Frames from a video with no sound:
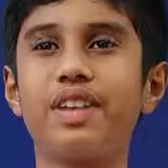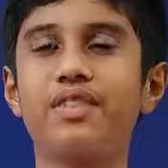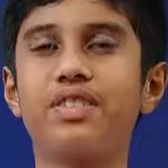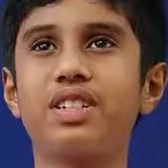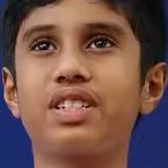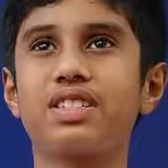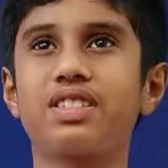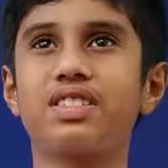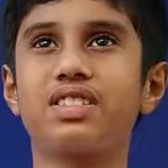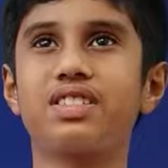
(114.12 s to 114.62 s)
I
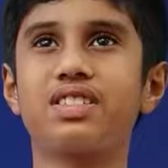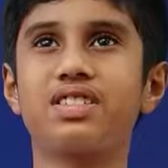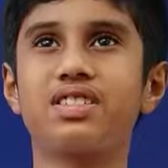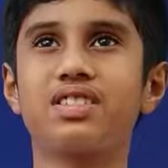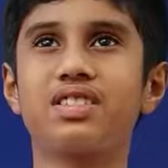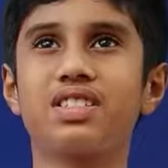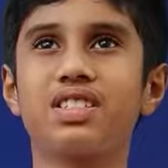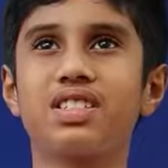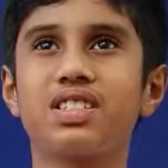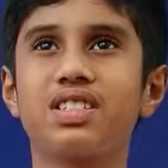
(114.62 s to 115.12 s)
was
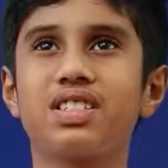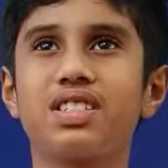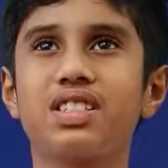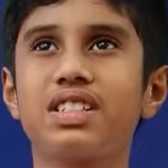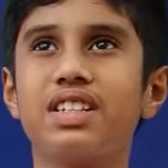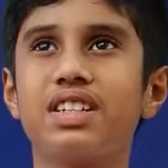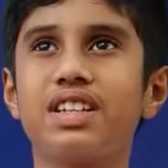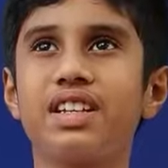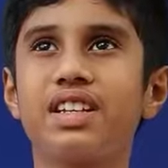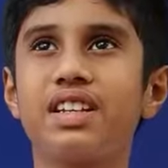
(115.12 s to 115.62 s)

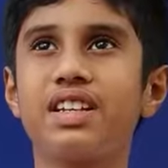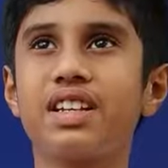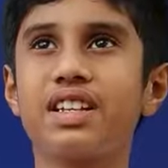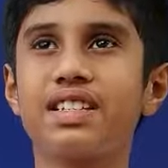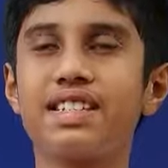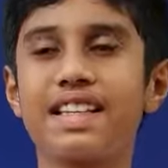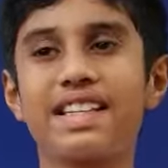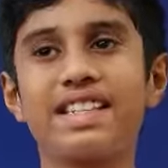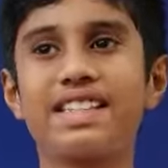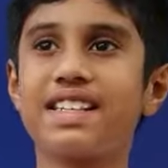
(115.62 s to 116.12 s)

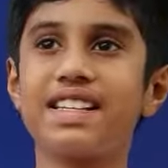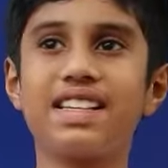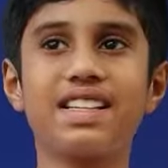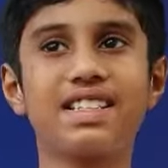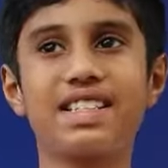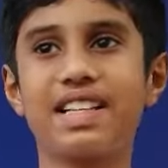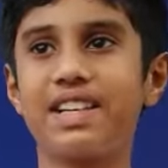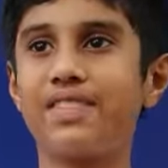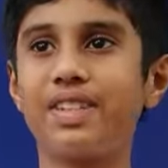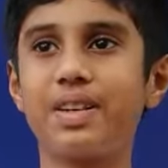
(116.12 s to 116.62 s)
6
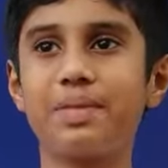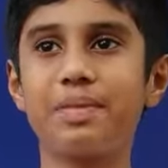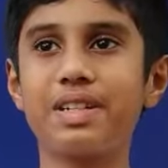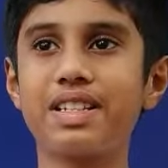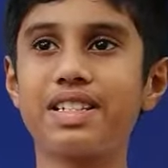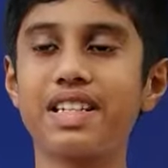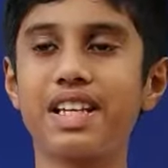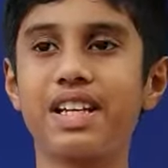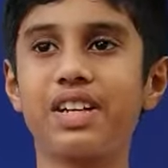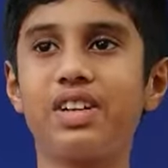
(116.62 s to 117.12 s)
years 11
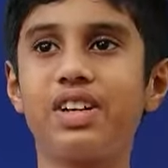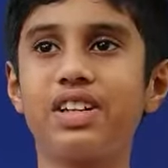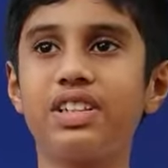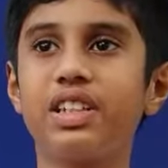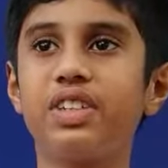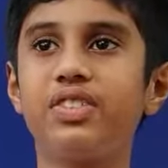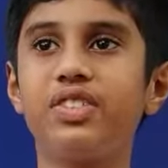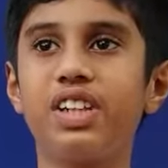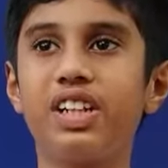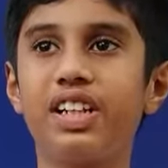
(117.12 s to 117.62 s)
months, I got
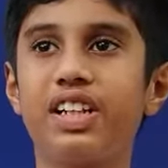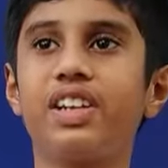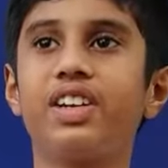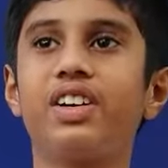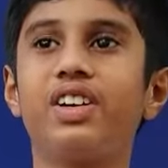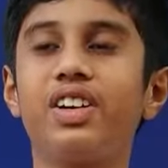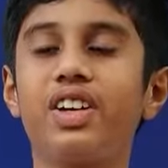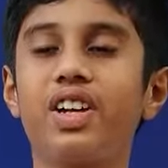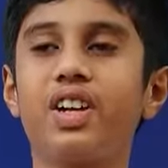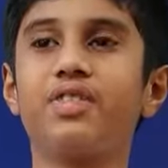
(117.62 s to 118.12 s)
the world
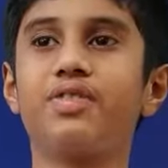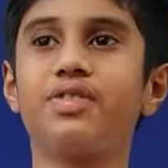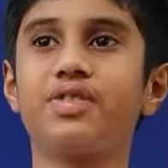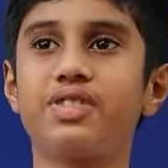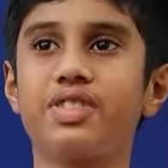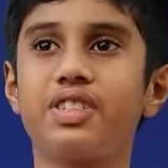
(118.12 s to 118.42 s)
record of